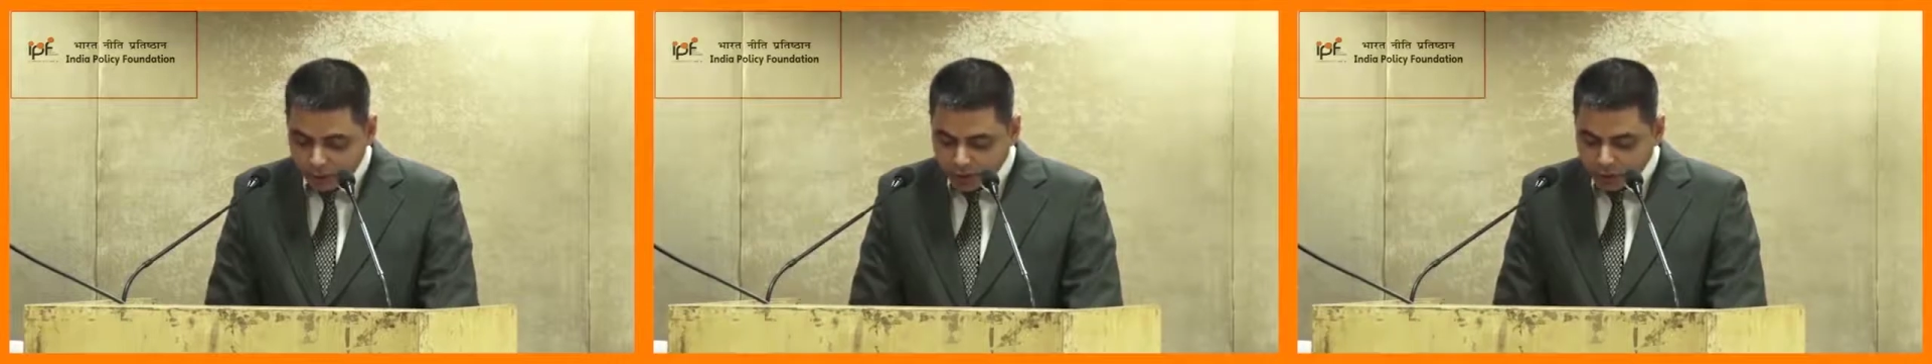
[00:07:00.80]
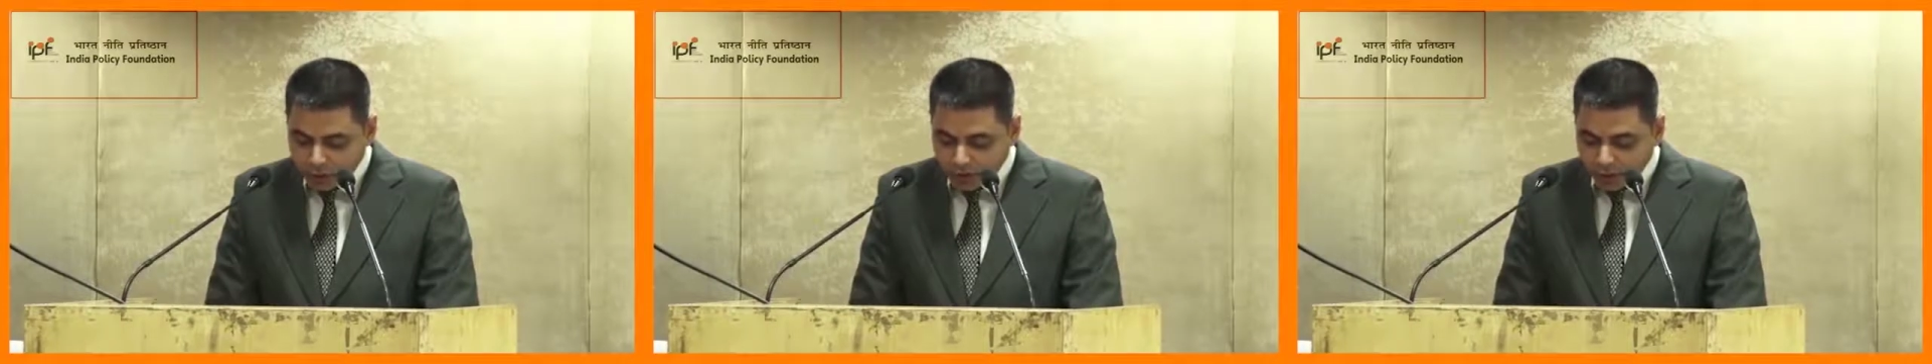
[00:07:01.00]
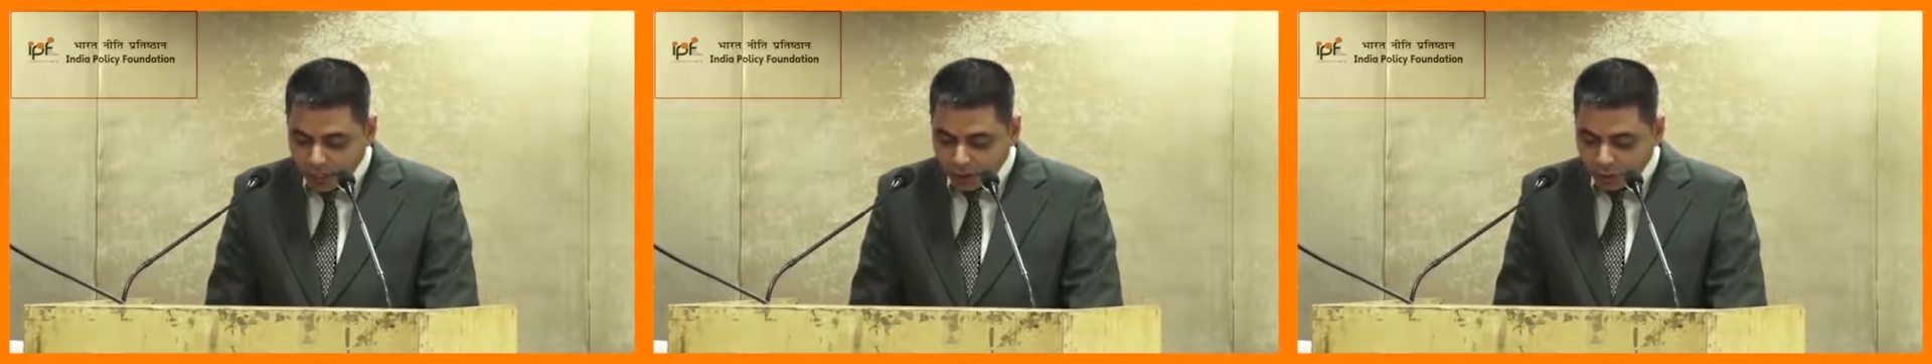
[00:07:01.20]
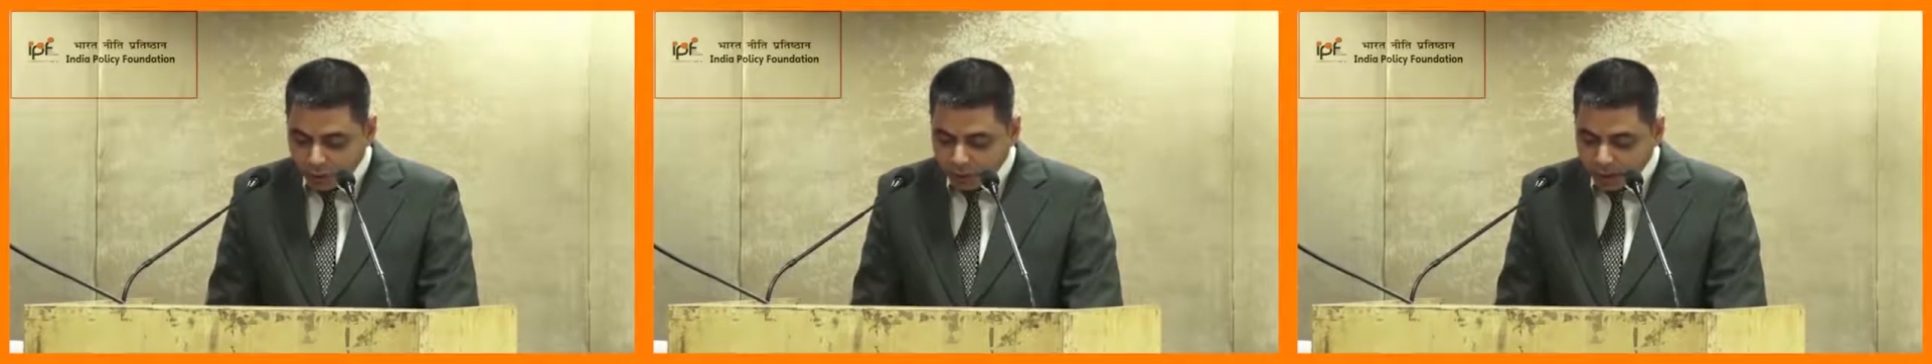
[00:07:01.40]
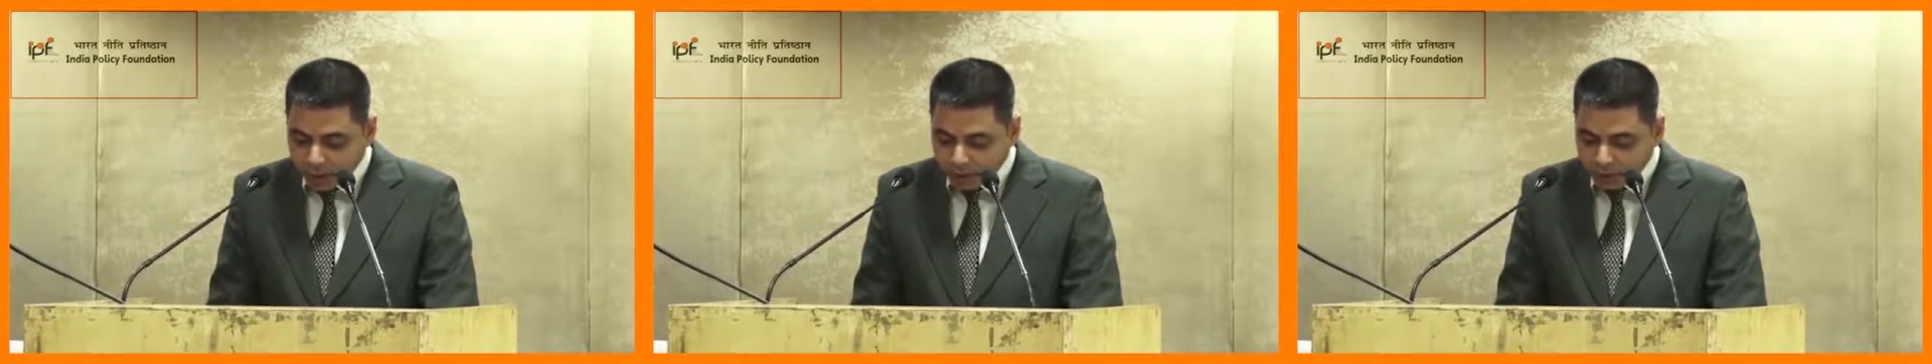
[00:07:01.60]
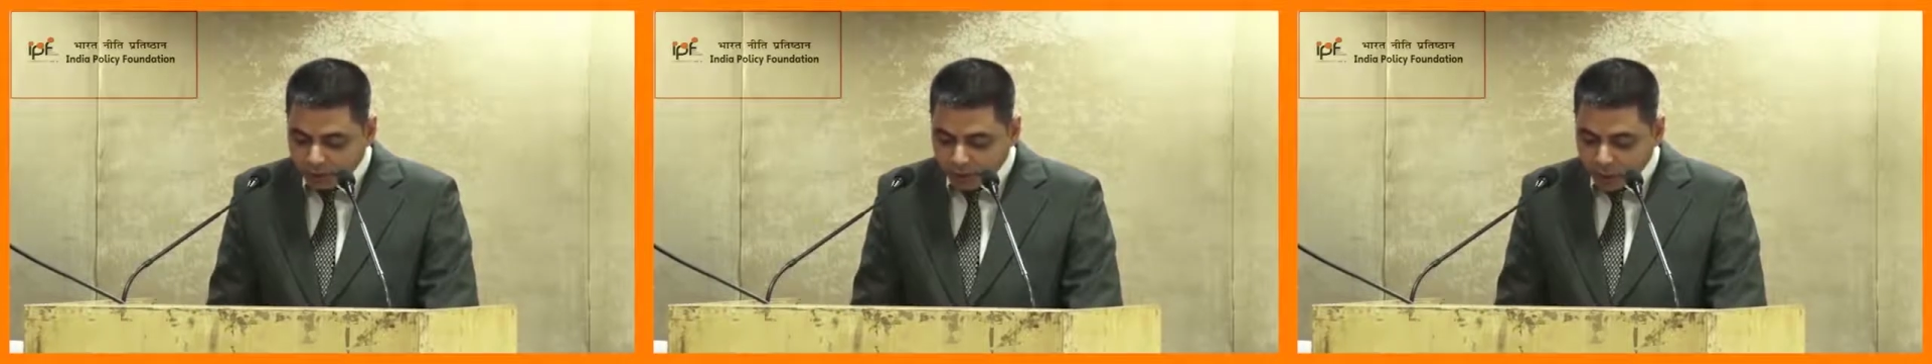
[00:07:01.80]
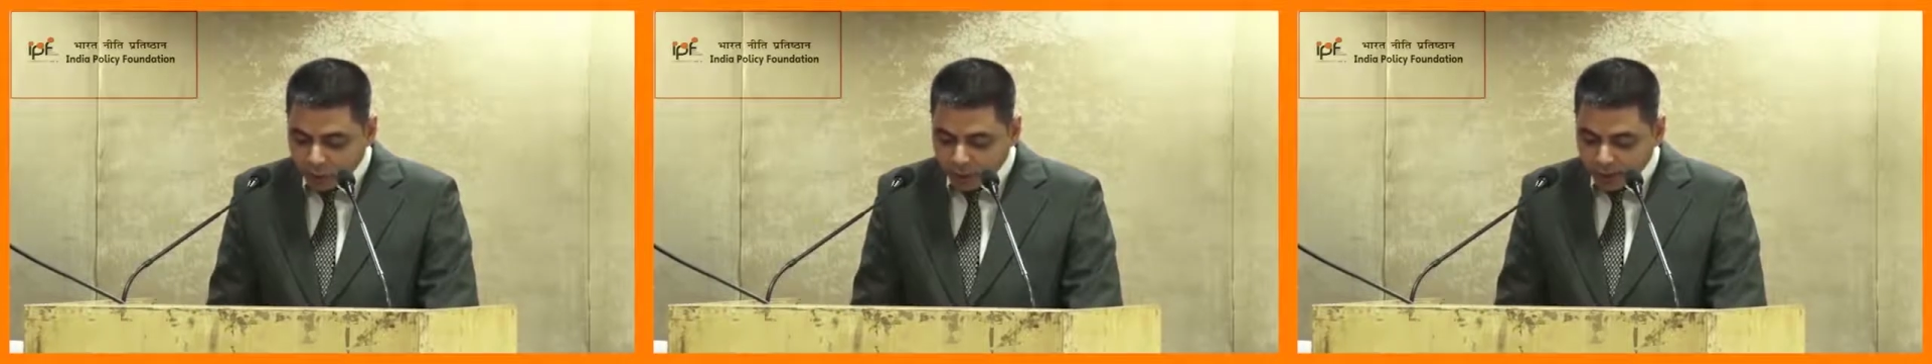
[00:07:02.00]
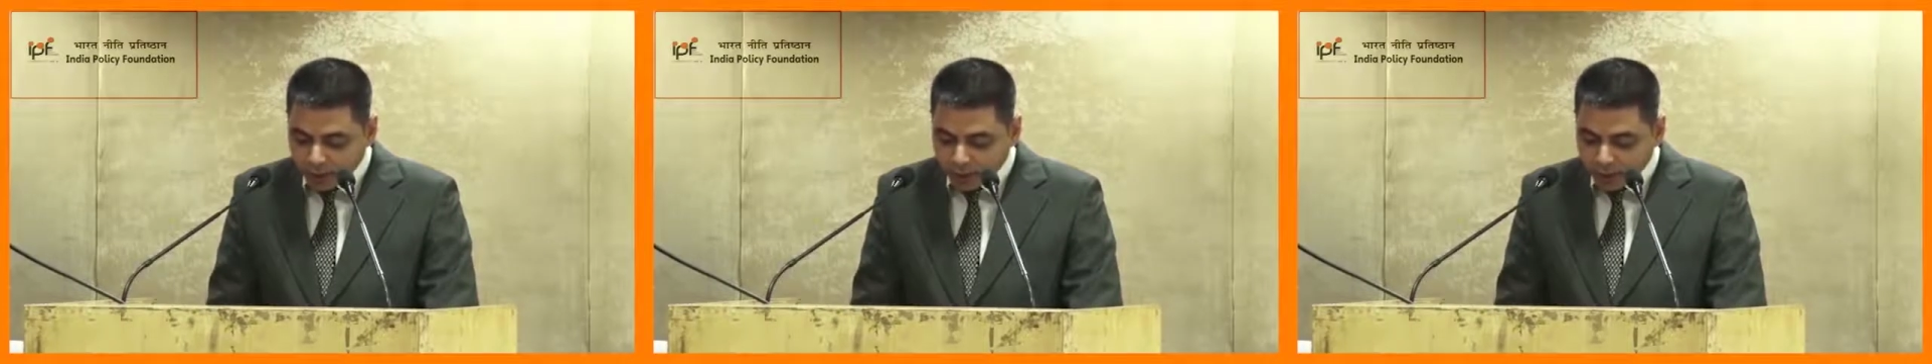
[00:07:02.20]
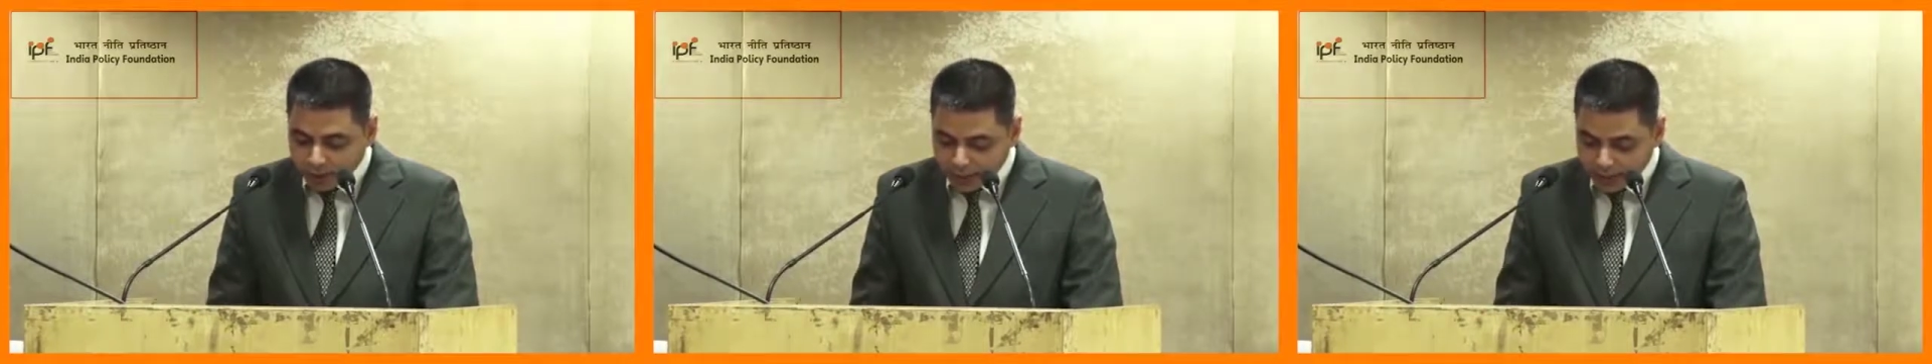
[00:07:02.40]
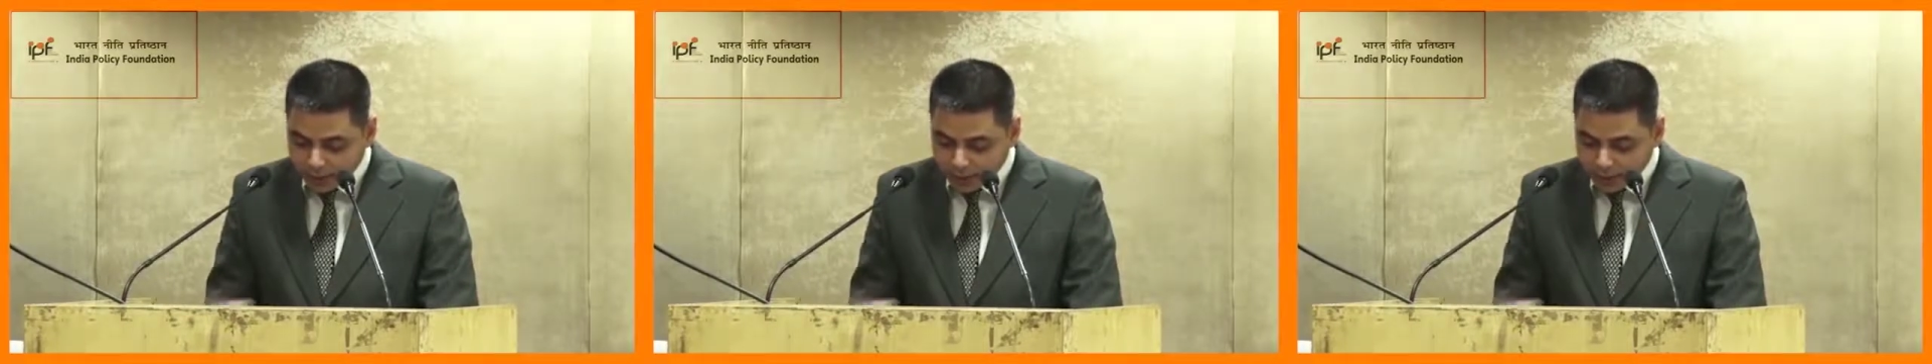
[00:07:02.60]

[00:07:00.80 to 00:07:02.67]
which was ironically found in